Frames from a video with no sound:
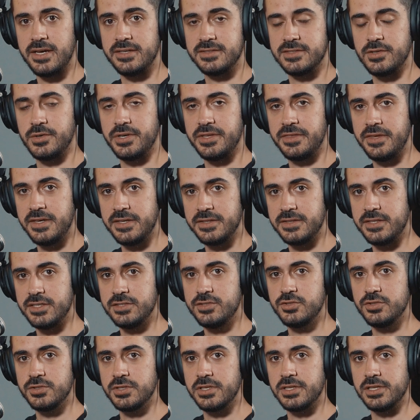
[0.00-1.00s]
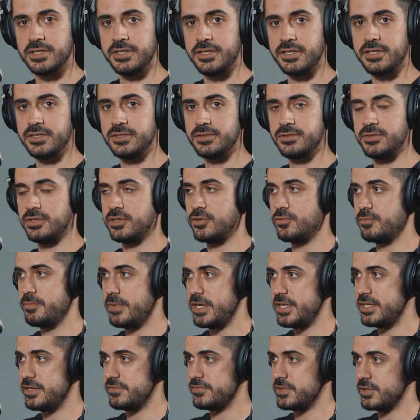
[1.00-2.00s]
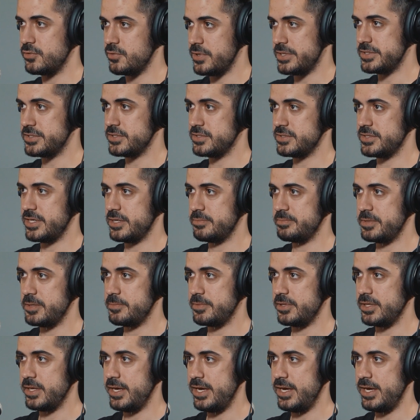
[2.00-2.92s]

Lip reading: So I think this should clear, you know, many of the questions that people